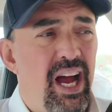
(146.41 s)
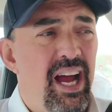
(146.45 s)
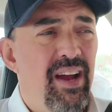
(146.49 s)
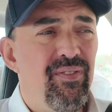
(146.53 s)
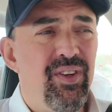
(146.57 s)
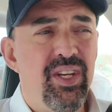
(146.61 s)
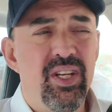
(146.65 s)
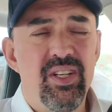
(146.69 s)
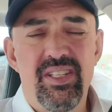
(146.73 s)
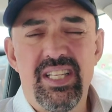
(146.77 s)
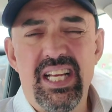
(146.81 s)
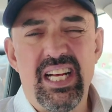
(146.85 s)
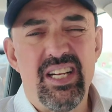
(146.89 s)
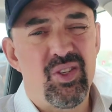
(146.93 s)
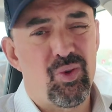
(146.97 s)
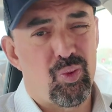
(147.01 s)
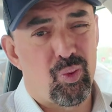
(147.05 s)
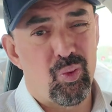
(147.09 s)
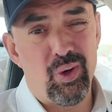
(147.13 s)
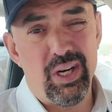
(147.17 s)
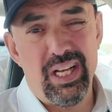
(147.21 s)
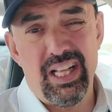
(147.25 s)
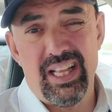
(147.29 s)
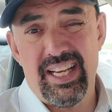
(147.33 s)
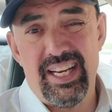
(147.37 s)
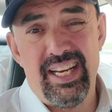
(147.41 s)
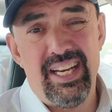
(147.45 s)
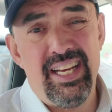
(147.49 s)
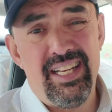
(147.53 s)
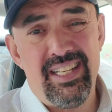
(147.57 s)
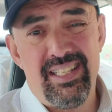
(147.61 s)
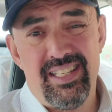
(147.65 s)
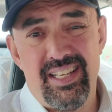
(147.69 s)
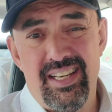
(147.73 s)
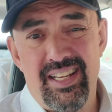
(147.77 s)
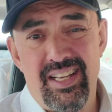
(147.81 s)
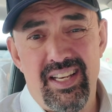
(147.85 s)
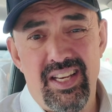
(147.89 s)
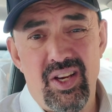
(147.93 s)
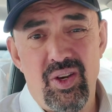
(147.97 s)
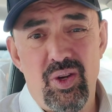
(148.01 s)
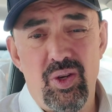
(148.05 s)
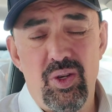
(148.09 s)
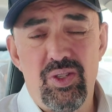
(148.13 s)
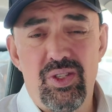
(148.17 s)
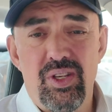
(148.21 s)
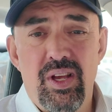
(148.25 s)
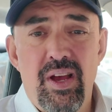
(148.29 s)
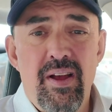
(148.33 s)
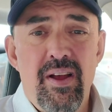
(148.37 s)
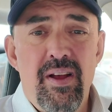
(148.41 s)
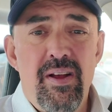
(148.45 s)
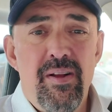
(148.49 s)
I've used that. It's really easy to use.